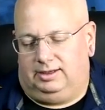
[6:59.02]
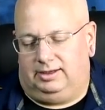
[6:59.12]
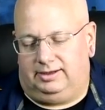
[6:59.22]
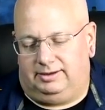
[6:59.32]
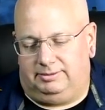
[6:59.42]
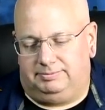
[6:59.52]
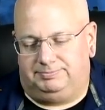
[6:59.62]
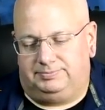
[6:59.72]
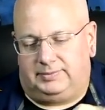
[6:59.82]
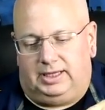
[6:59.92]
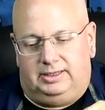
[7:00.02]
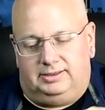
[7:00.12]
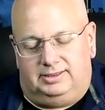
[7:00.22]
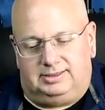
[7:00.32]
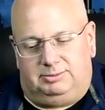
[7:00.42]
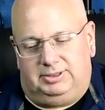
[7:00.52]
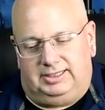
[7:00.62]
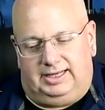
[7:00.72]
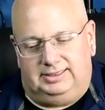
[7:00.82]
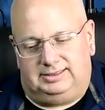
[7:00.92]
Um, does come with
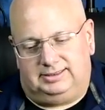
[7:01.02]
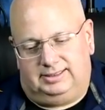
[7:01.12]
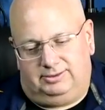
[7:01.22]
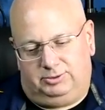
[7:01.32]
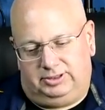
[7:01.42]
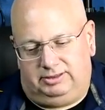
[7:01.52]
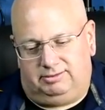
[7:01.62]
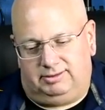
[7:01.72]
a nice, uh, really